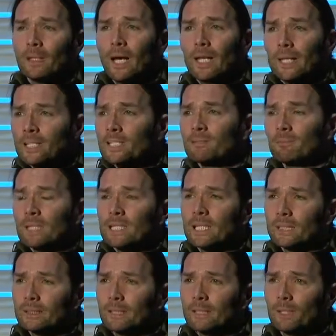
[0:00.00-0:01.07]
And that's a
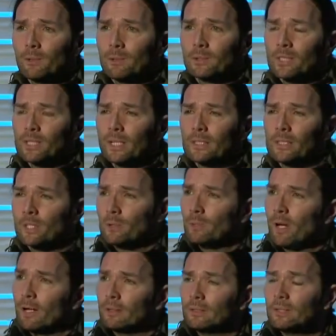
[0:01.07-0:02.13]
missing link that we'll discuss as
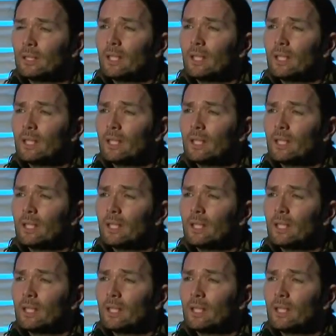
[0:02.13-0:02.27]
well.